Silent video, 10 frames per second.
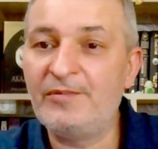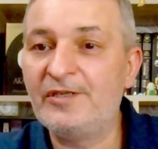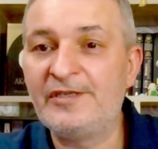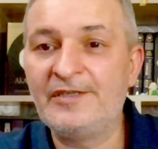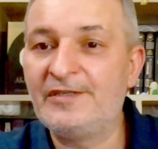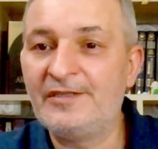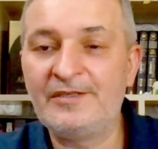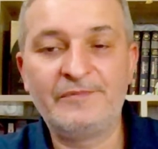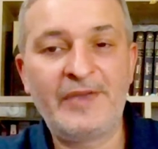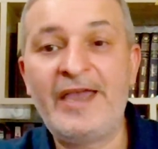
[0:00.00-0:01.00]

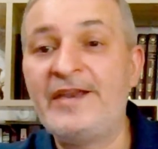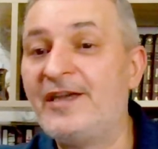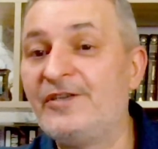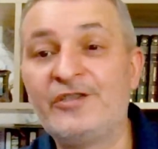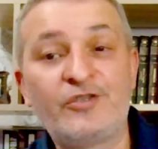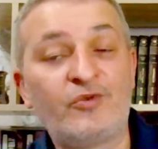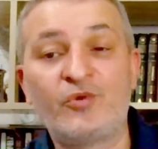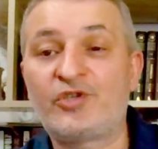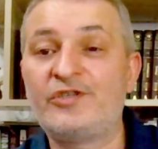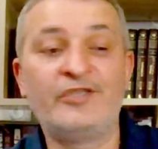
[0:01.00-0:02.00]
than any other
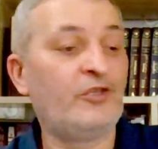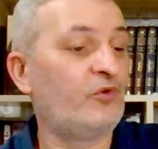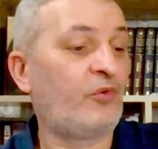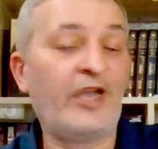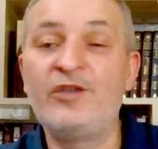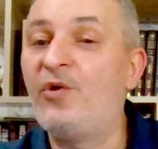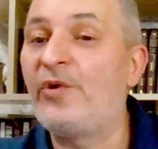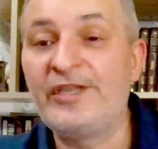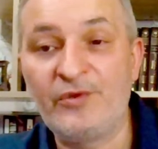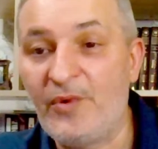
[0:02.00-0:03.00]
institution in Ukraine or
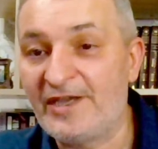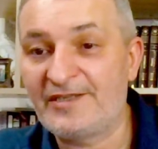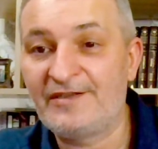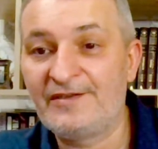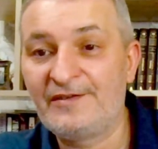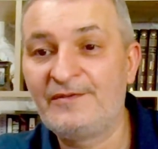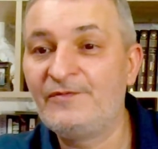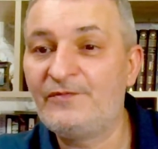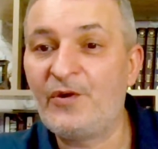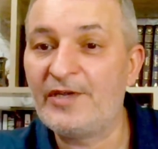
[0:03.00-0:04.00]
in the West,
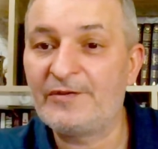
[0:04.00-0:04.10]
for that